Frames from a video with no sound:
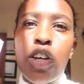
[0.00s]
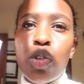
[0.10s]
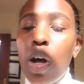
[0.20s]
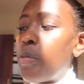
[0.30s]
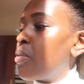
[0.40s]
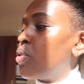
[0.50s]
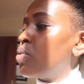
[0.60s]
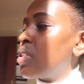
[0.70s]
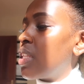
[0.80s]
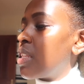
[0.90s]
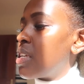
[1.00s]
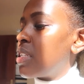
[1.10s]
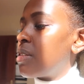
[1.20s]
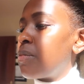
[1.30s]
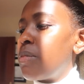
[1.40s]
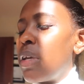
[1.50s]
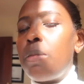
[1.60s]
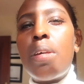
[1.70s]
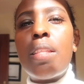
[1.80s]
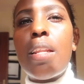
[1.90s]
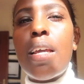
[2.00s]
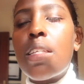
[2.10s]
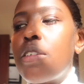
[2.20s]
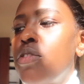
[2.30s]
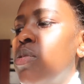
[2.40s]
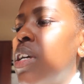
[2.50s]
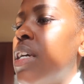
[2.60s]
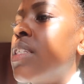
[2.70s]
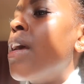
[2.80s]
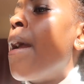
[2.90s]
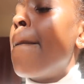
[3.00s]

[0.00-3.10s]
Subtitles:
So I'll be using this maybe in the next few days,